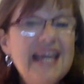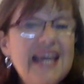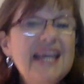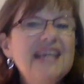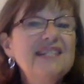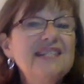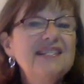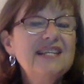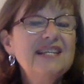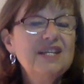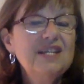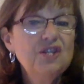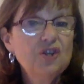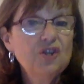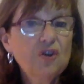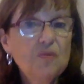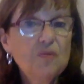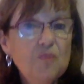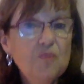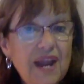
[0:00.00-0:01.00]
It's in
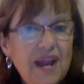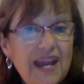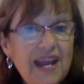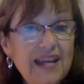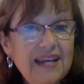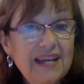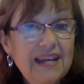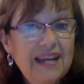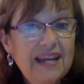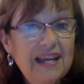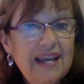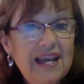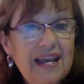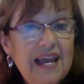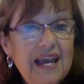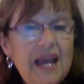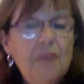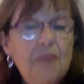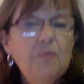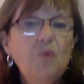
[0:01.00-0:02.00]
your brain,
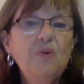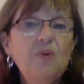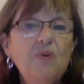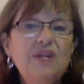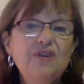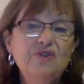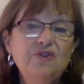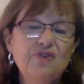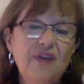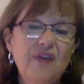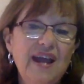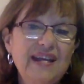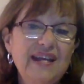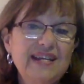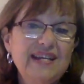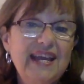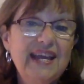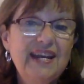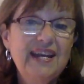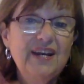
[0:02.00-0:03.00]
but when you're trying
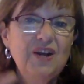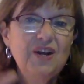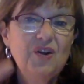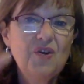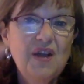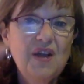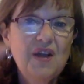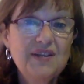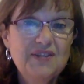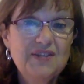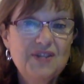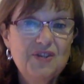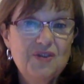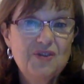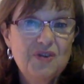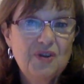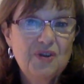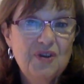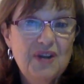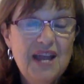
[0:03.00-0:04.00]
to get it across to
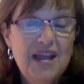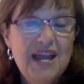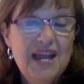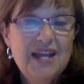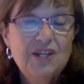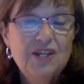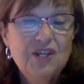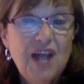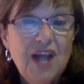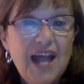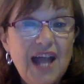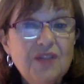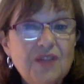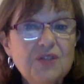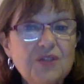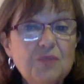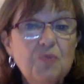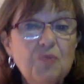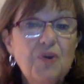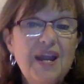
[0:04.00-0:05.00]
your
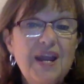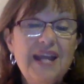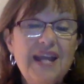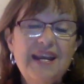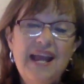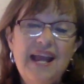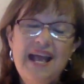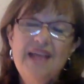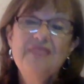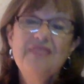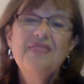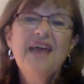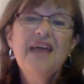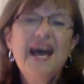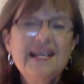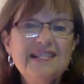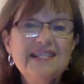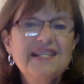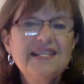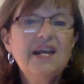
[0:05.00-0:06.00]
child's brain,
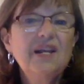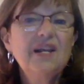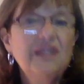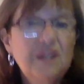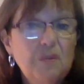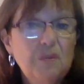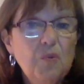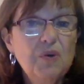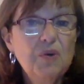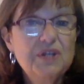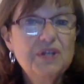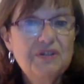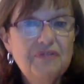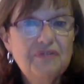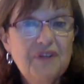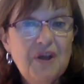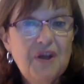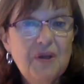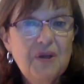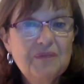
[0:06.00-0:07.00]
that's a little more
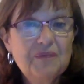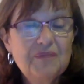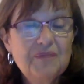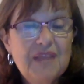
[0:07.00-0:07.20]
difficult.